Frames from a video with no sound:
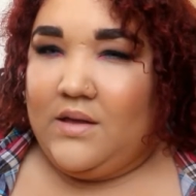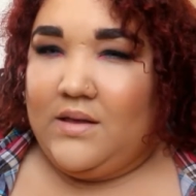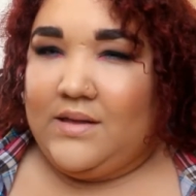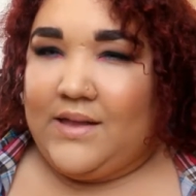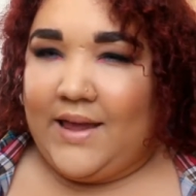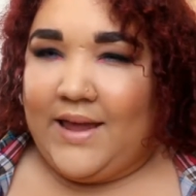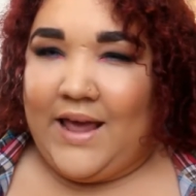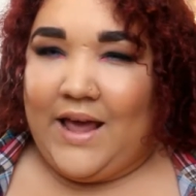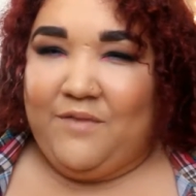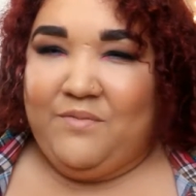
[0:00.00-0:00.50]

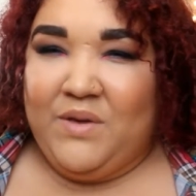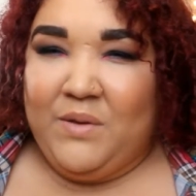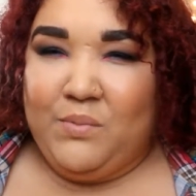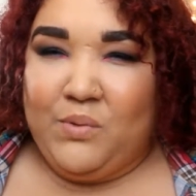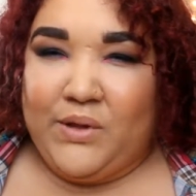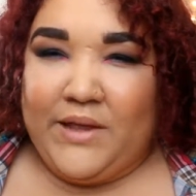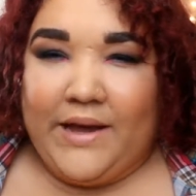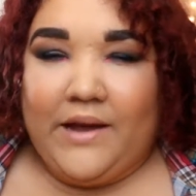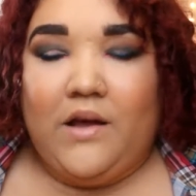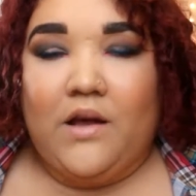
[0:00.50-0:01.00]
they have
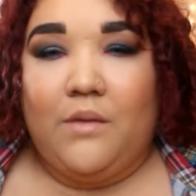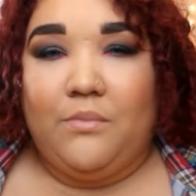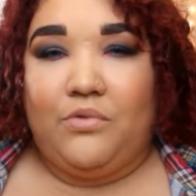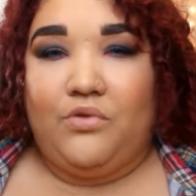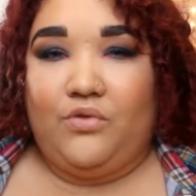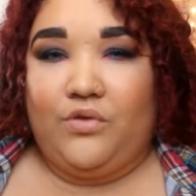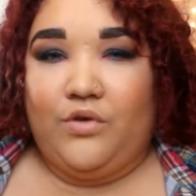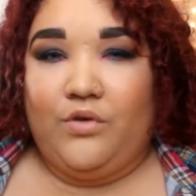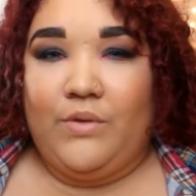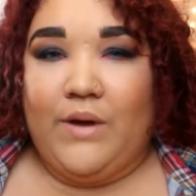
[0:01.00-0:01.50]
people that come
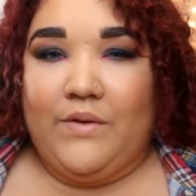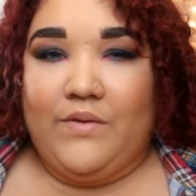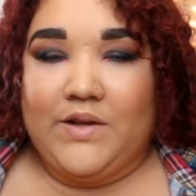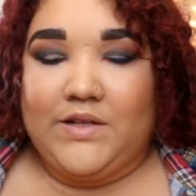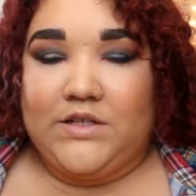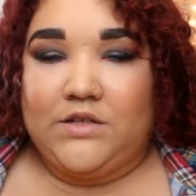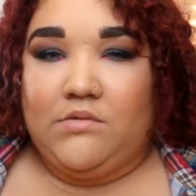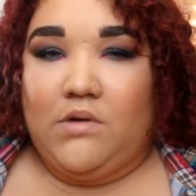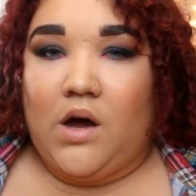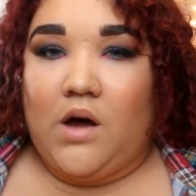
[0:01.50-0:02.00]
through every
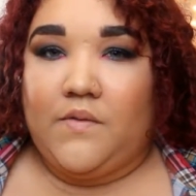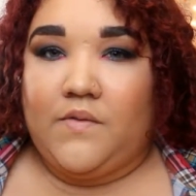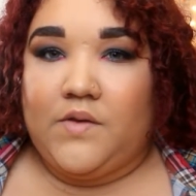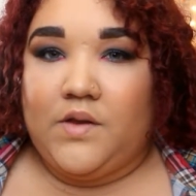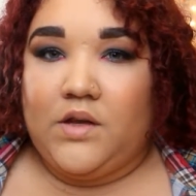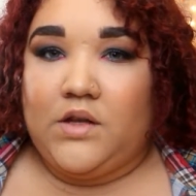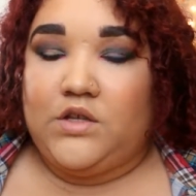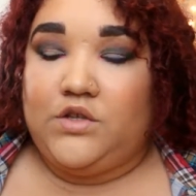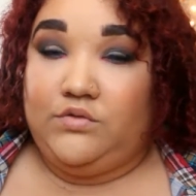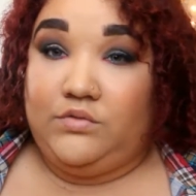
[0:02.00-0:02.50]
so
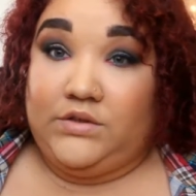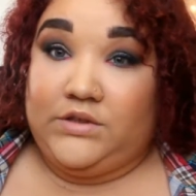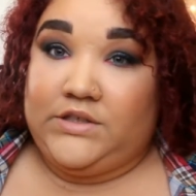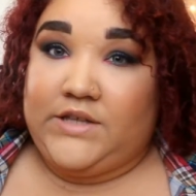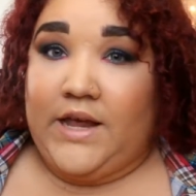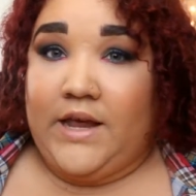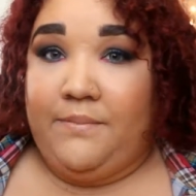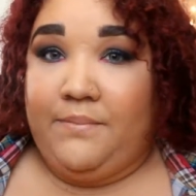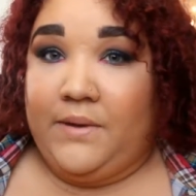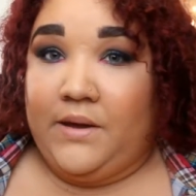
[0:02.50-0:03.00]
often to
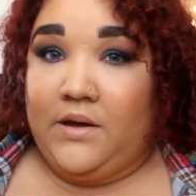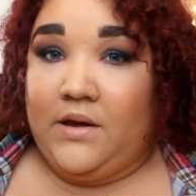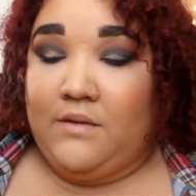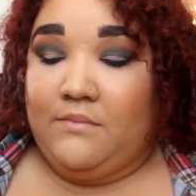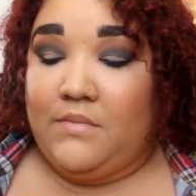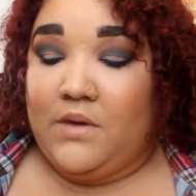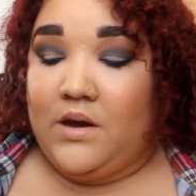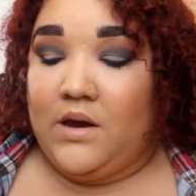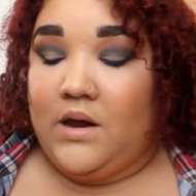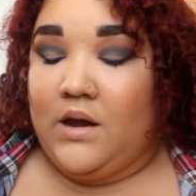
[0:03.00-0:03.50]
take pickup
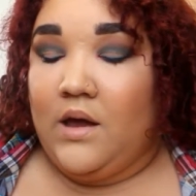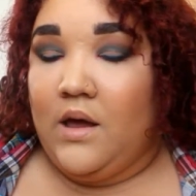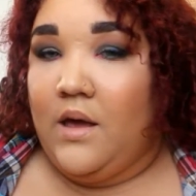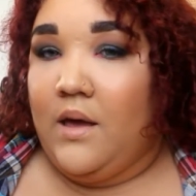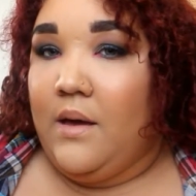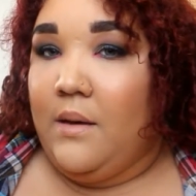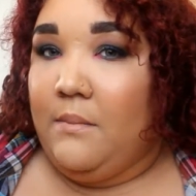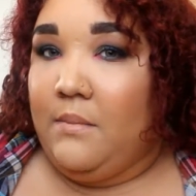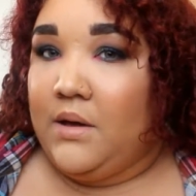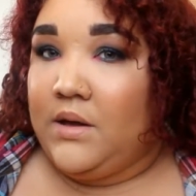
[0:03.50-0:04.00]
money,
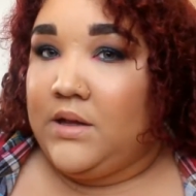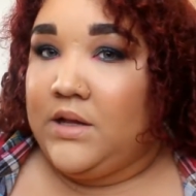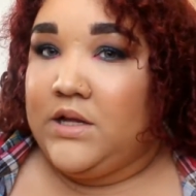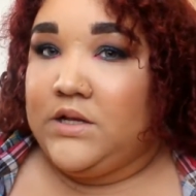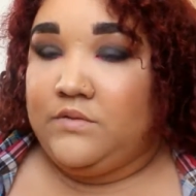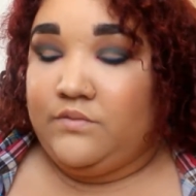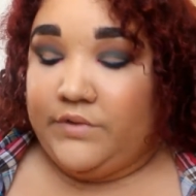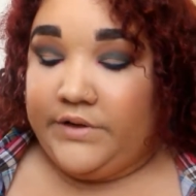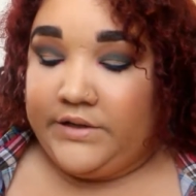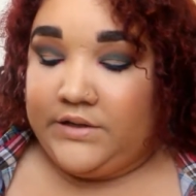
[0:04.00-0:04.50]
but
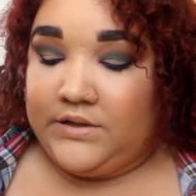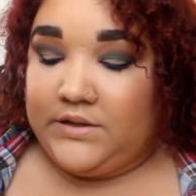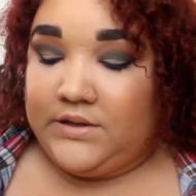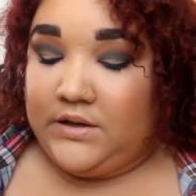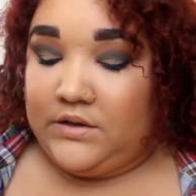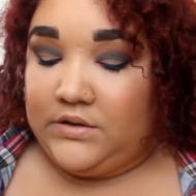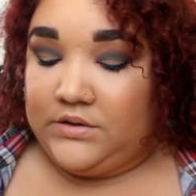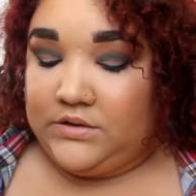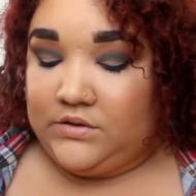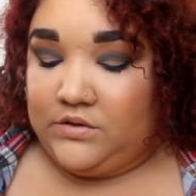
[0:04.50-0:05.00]
these
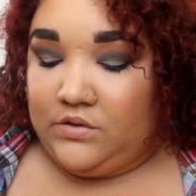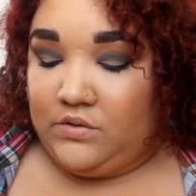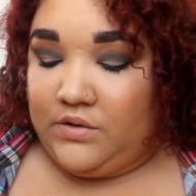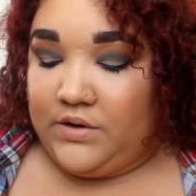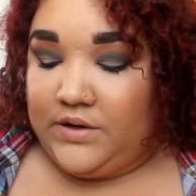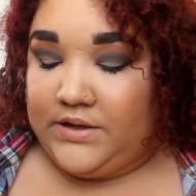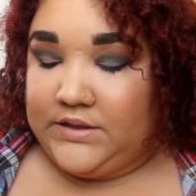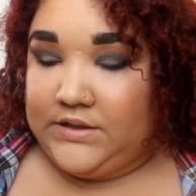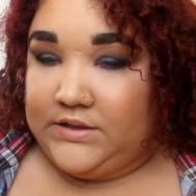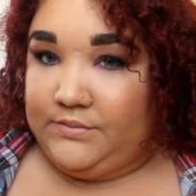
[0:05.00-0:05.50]
resale
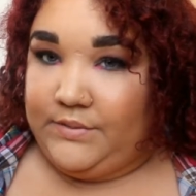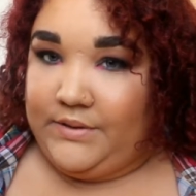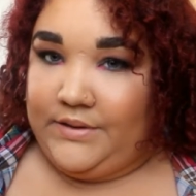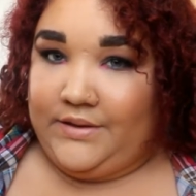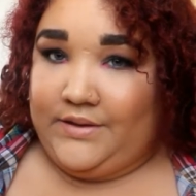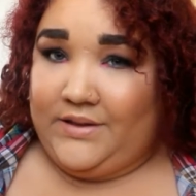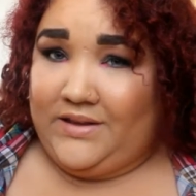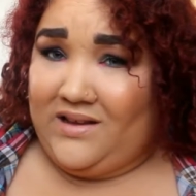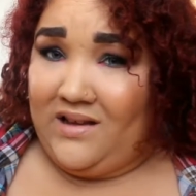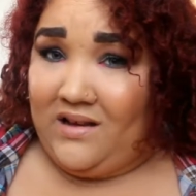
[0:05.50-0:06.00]
stores
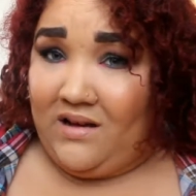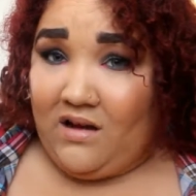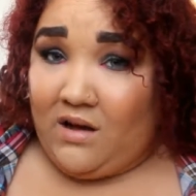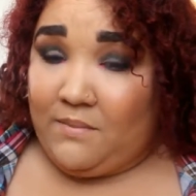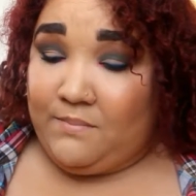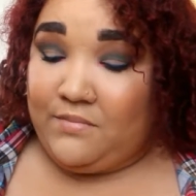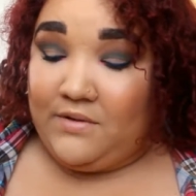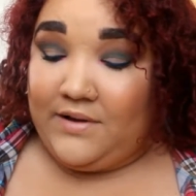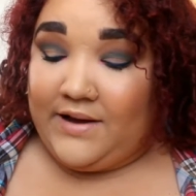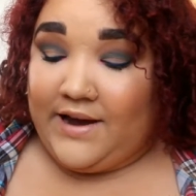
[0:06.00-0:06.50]
with a
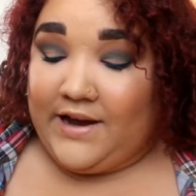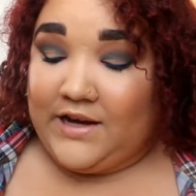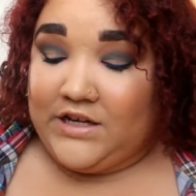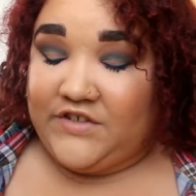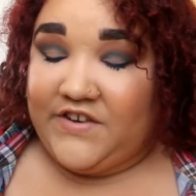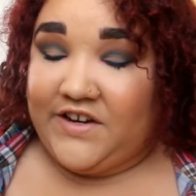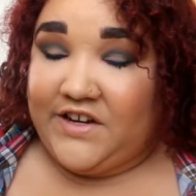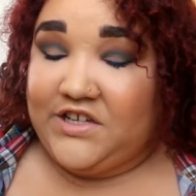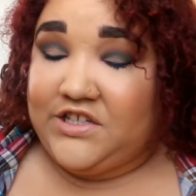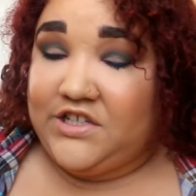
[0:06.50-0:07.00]
couple cash
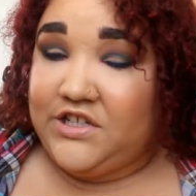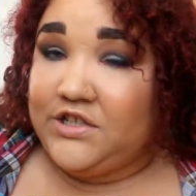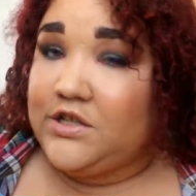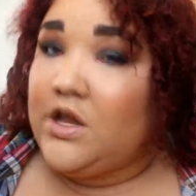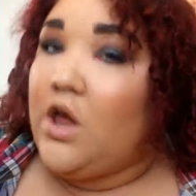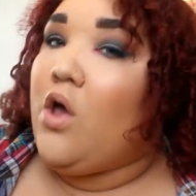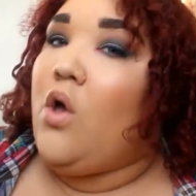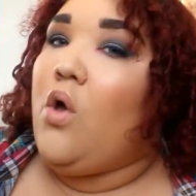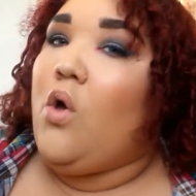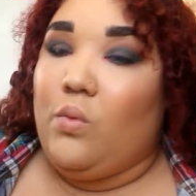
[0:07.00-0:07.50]
registers,
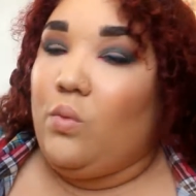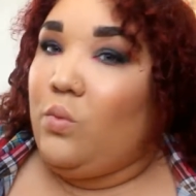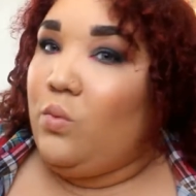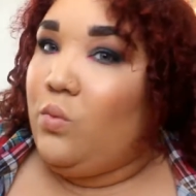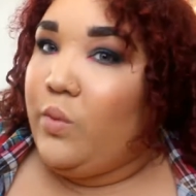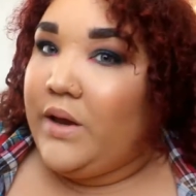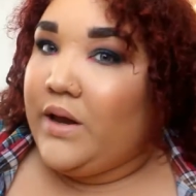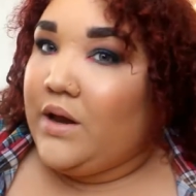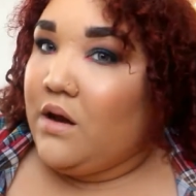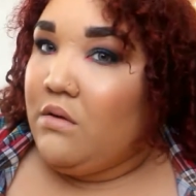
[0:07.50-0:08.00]

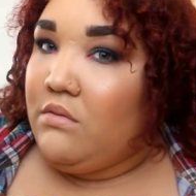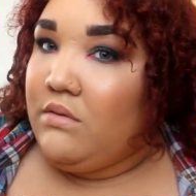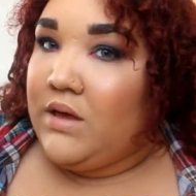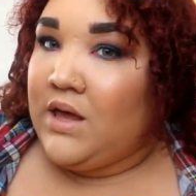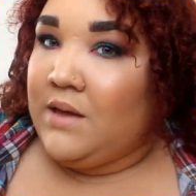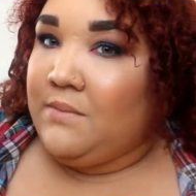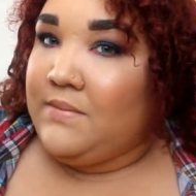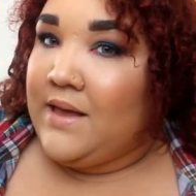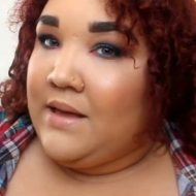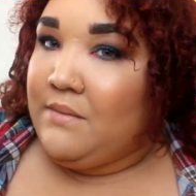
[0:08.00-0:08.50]
we don't
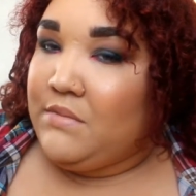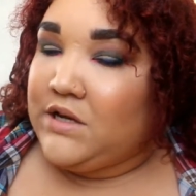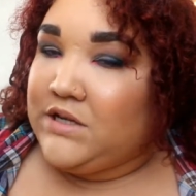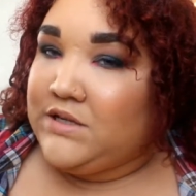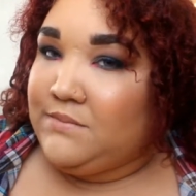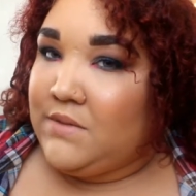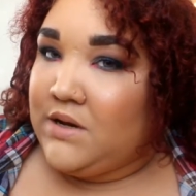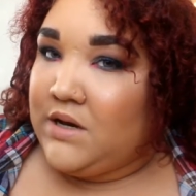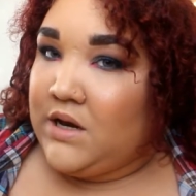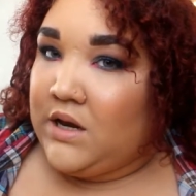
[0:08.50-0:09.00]
keep that much
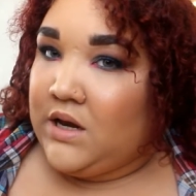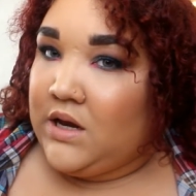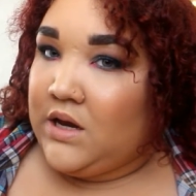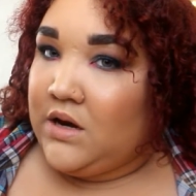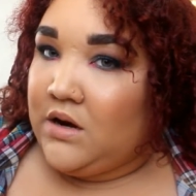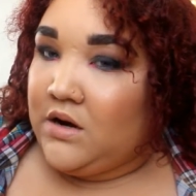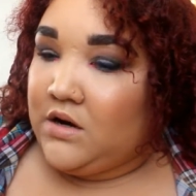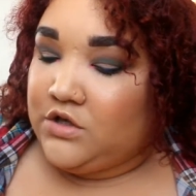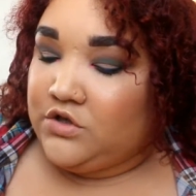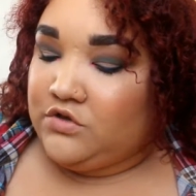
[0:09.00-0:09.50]
money
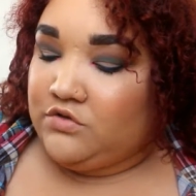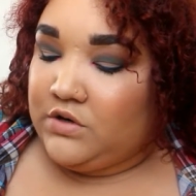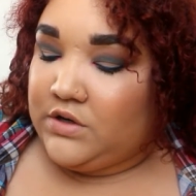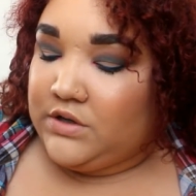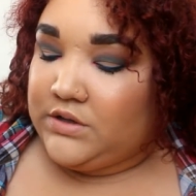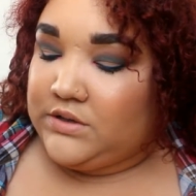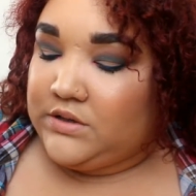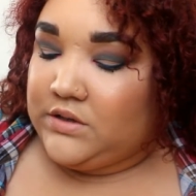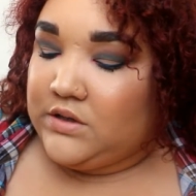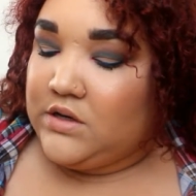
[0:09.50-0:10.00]
in our
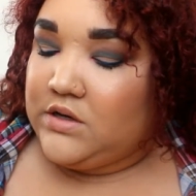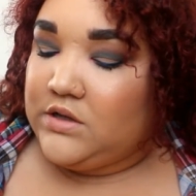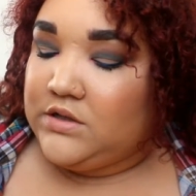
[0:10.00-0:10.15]
drawers.